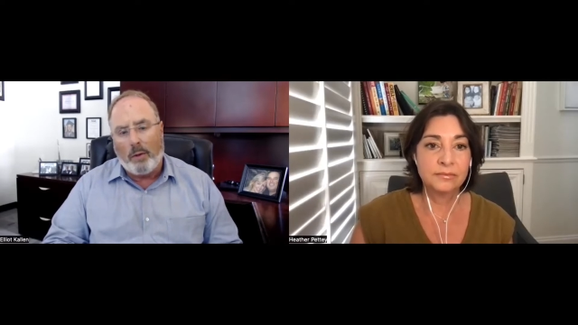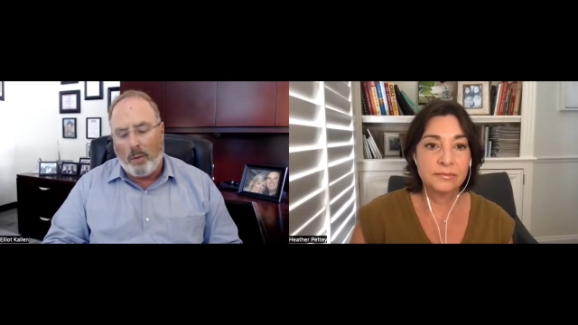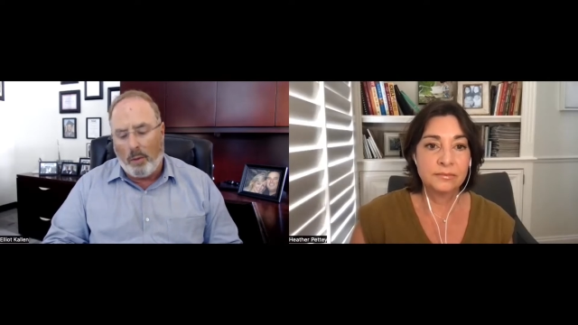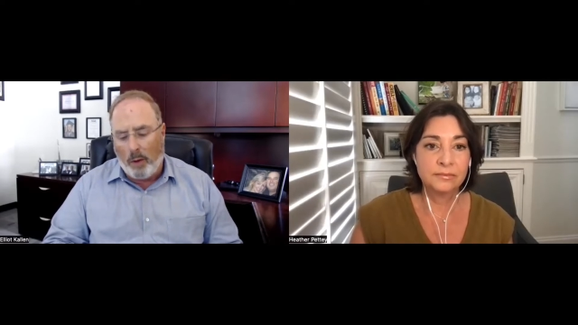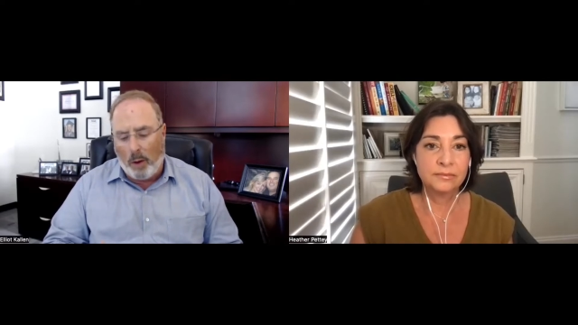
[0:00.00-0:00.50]

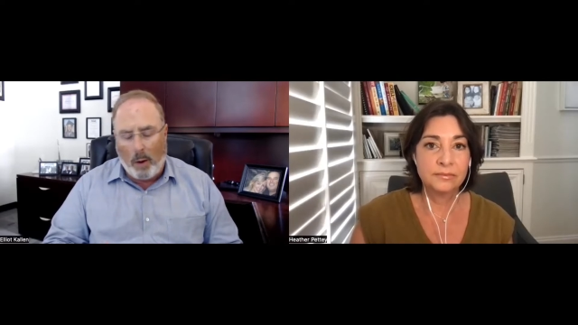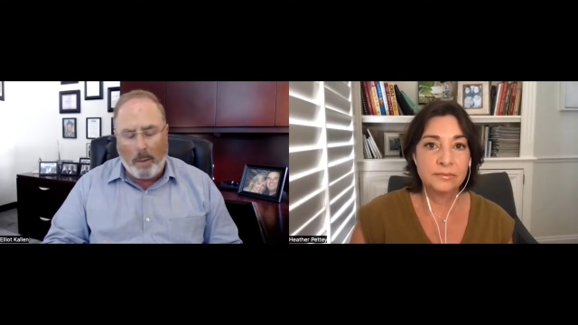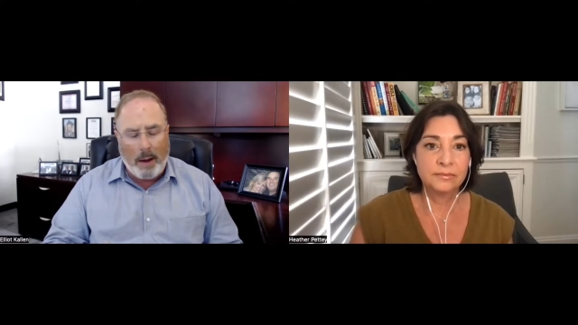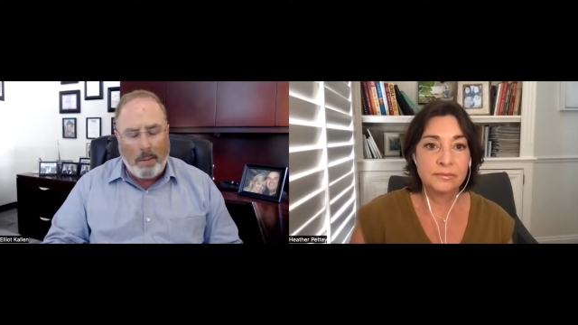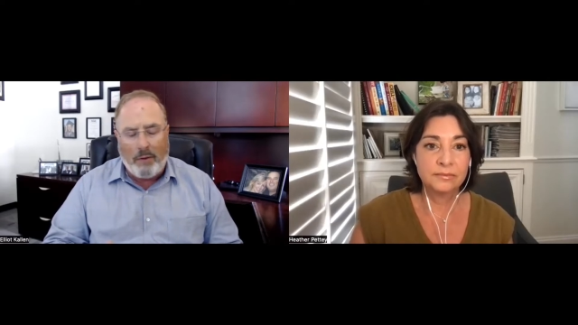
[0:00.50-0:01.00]
Speaker 1: and what made
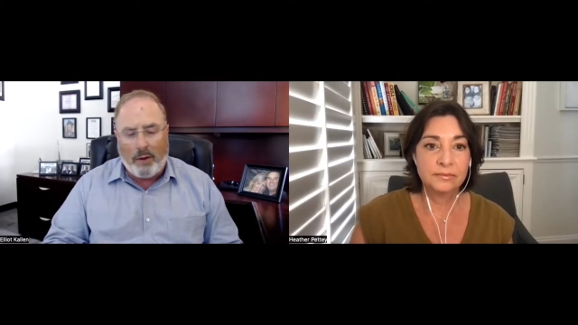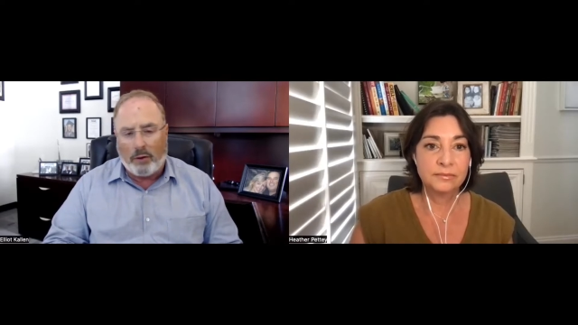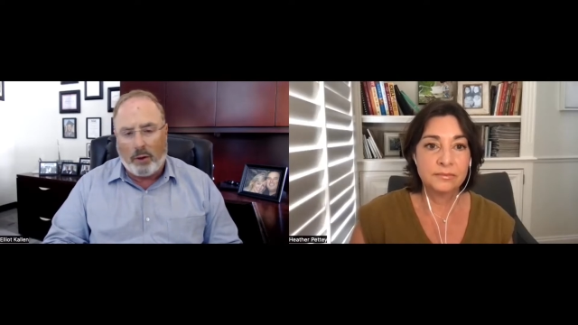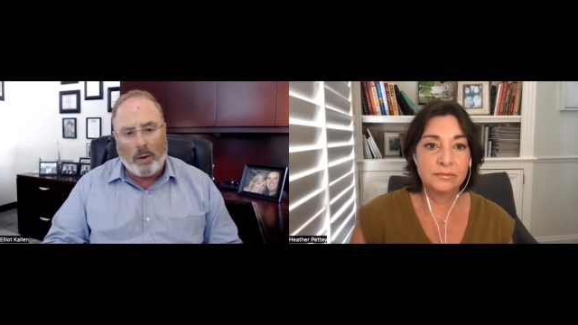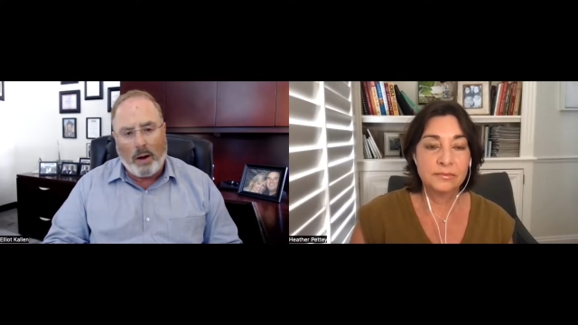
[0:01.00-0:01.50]
me feel so
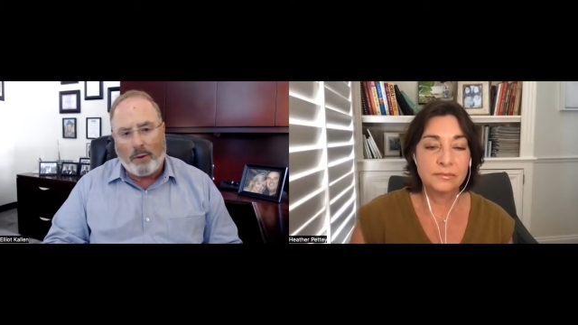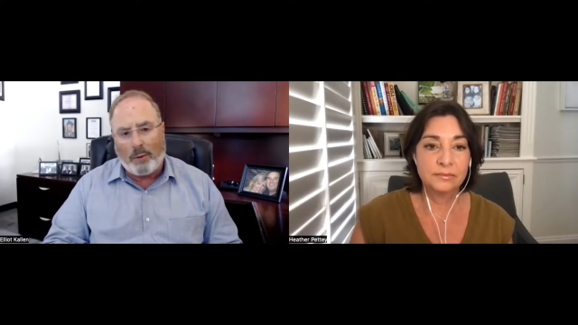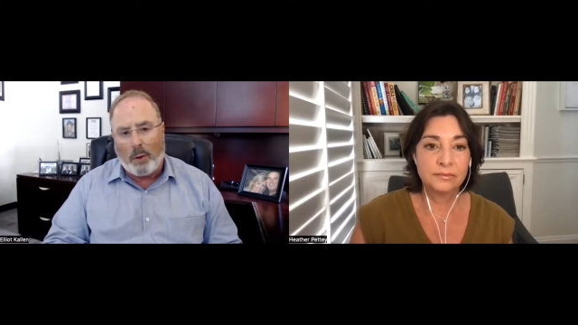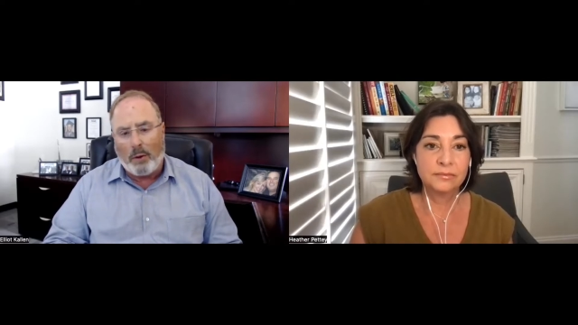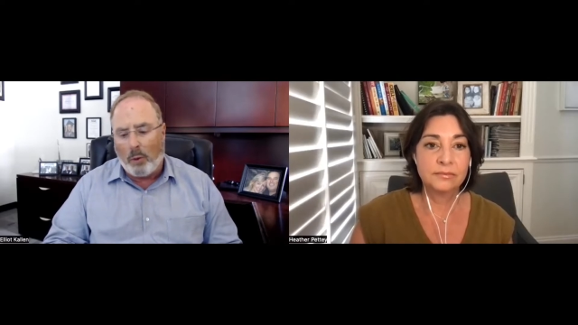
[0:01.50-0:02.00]
uncomfortable
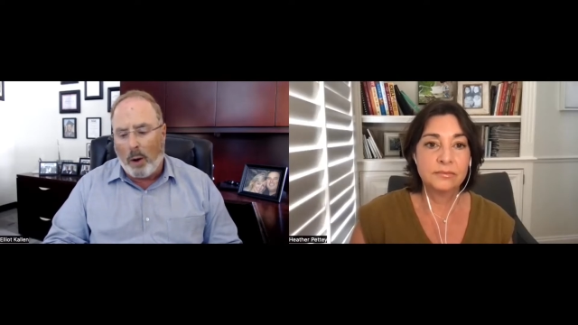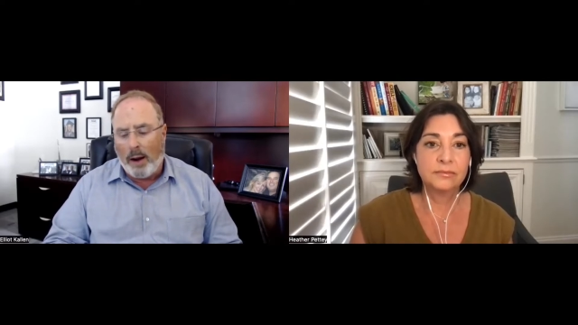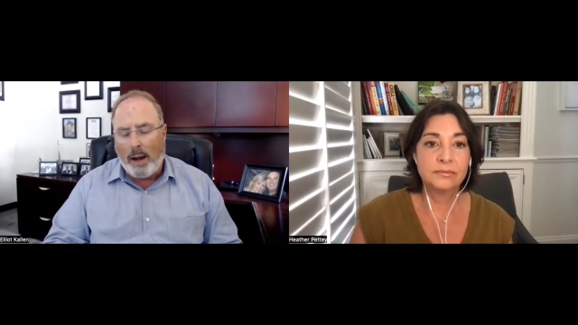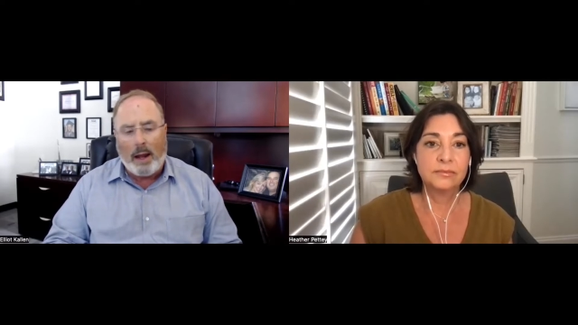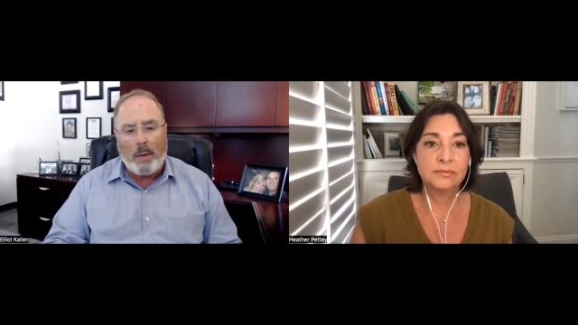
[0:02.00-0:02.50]
was when he
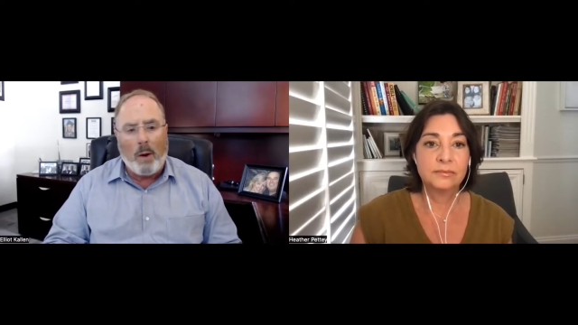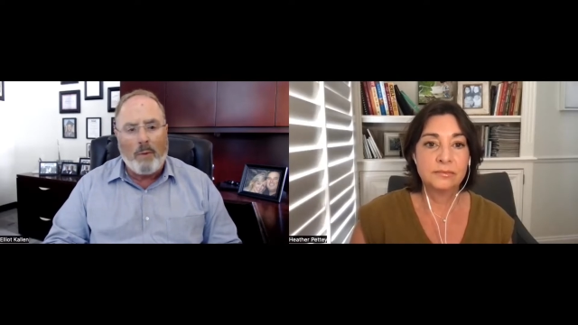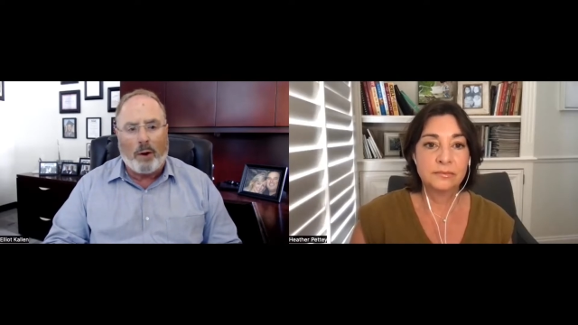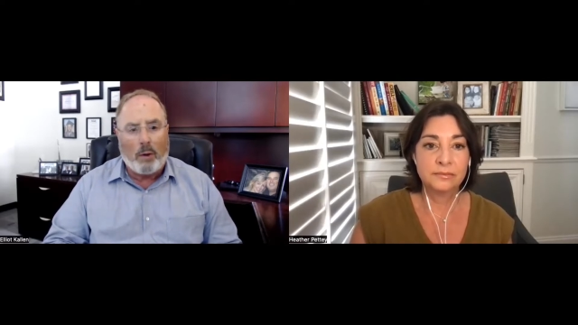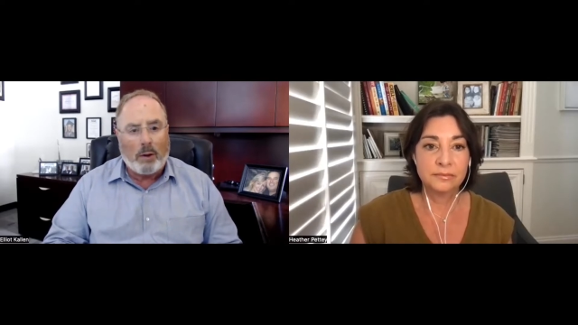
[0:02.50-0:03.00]
came home for
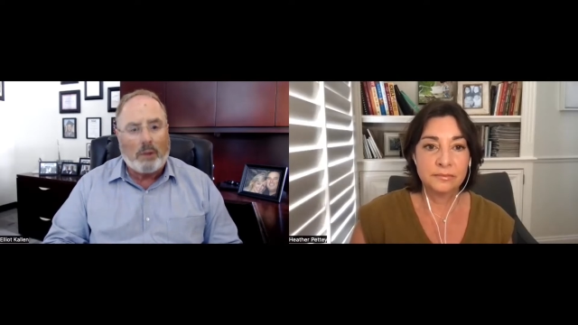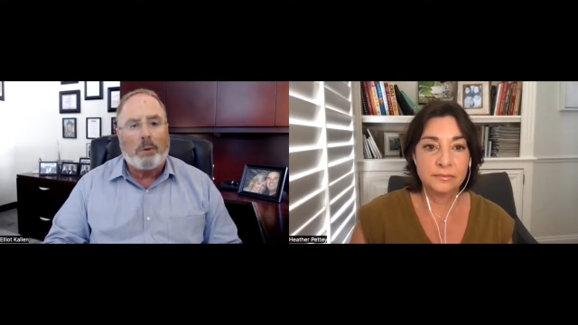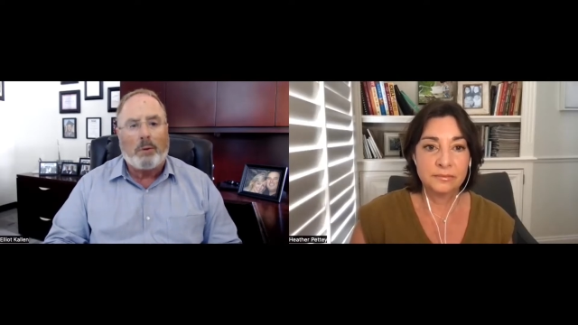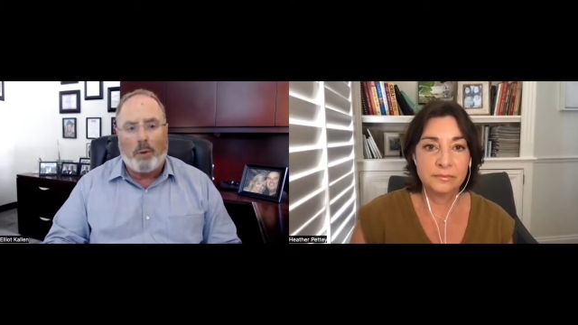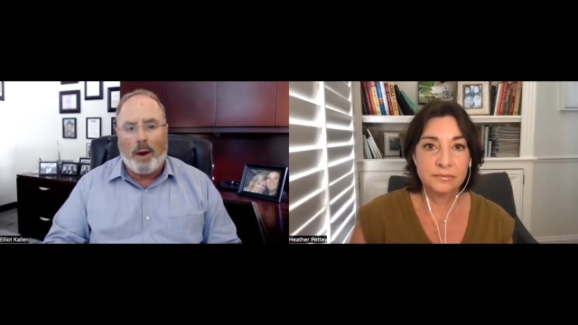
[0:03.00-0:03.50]
Christmas
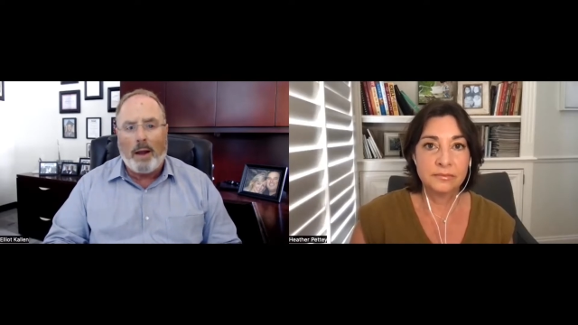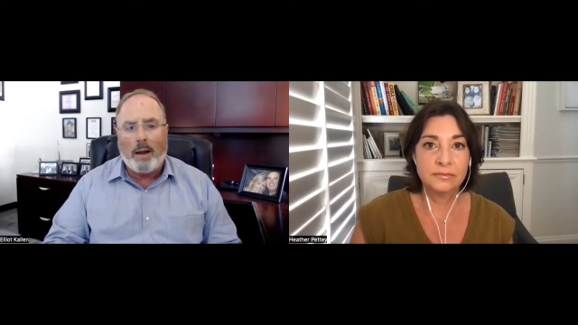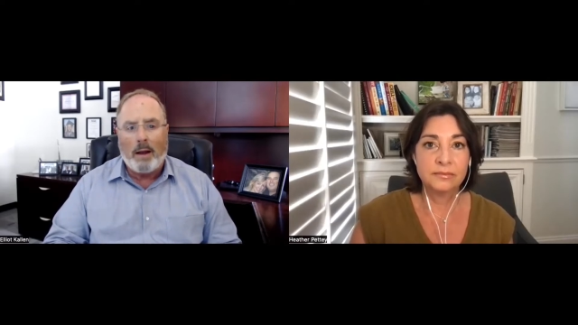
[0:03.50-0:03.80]
break